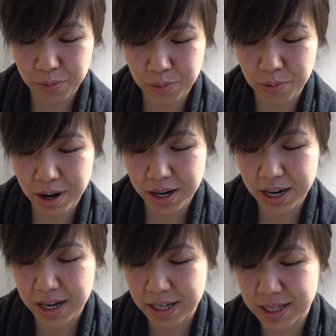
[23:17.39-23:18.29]
walk
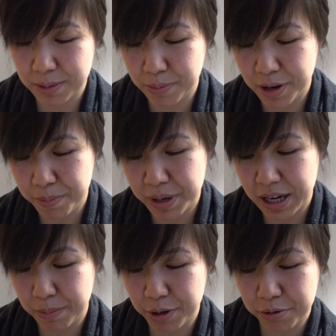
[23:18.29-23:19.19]
somewhere,
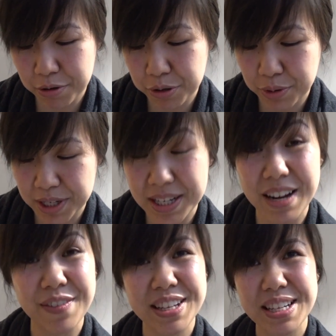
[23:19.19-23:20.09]
pick up your groceries, and
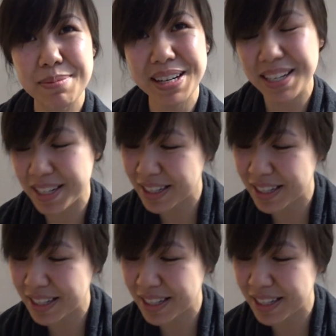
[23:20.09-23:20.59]
have it the same night.